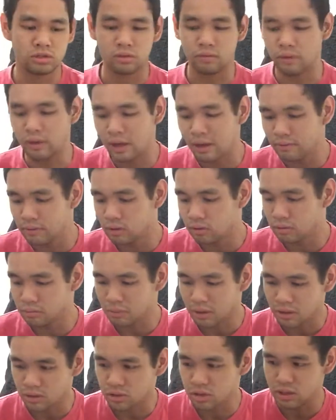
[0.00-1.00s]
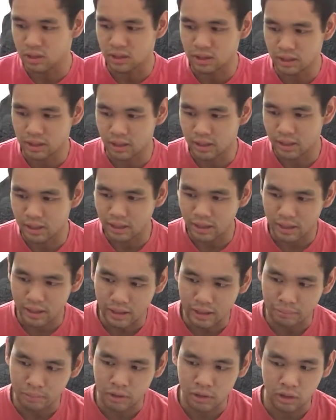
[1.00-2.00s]
so if you have an old Marushin
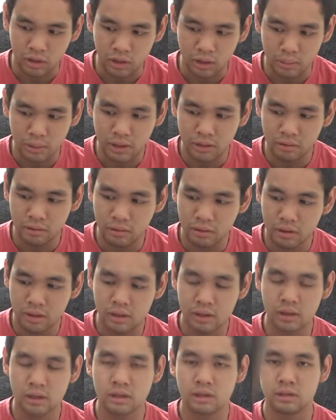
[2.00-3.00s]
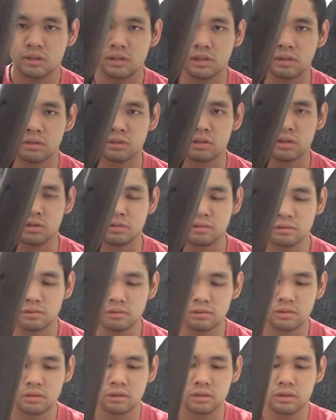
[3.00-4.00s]
M1 carbine CO2
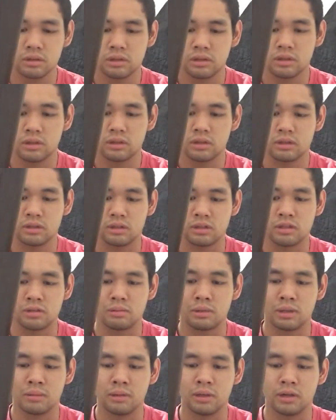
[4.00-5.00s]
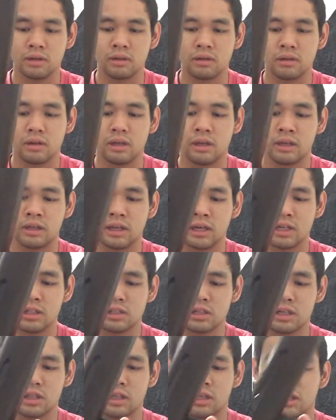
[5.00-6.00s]
6mm, it can
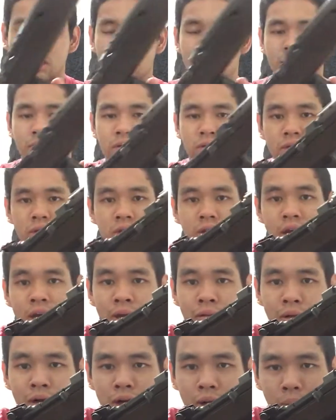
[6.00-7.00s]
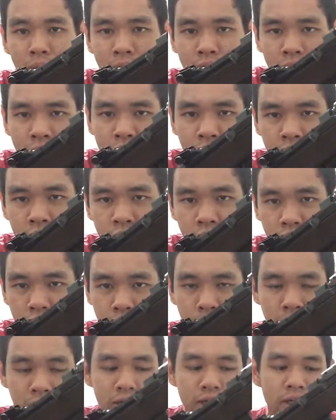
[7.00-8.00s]
take the King Arms one. I recommend you
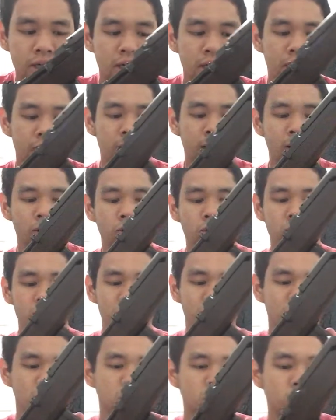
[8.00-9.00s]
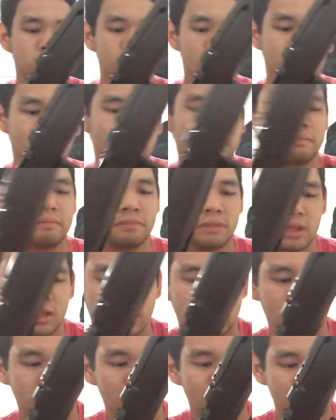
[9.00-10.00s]
put it in at an angle, because if you go straight up,
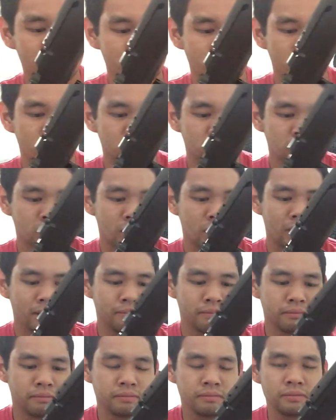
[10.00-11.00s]
it has a hard time.